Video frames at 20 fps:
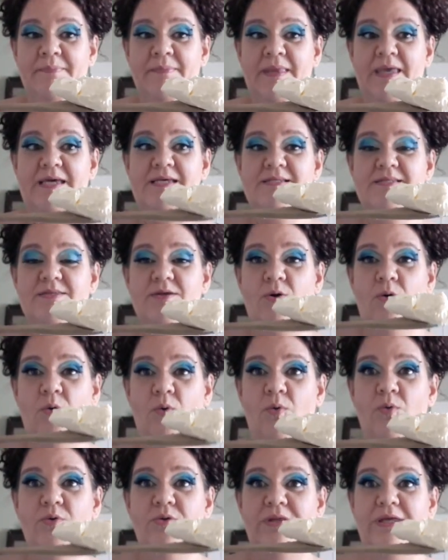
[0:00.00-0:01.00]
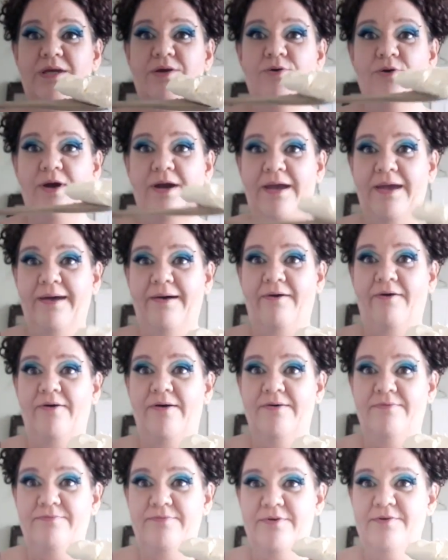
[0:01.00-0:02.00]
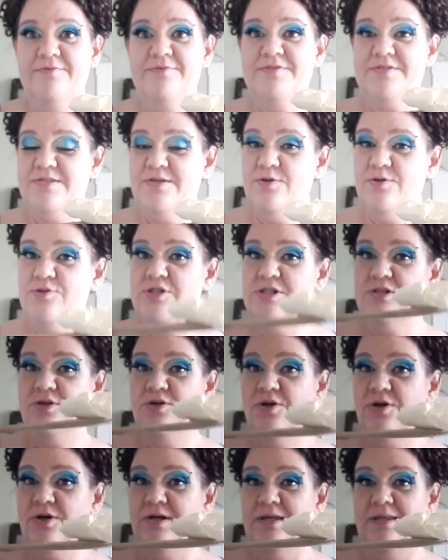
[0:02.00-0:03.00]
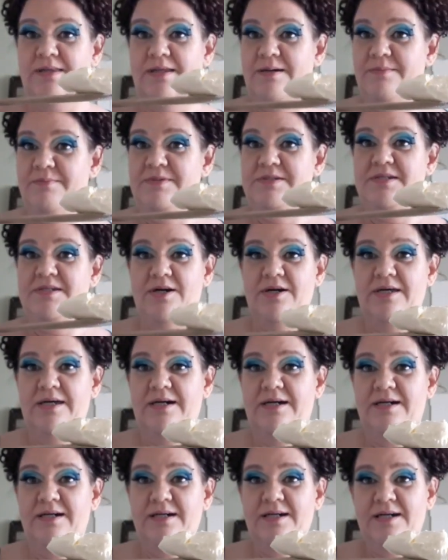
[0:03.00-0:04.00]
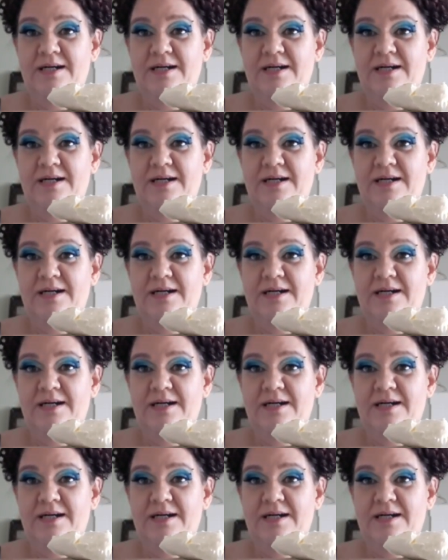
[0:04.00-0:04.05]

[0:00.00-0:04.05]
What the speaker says: is the holy grail of Nova Scotian cooking, let me tell you.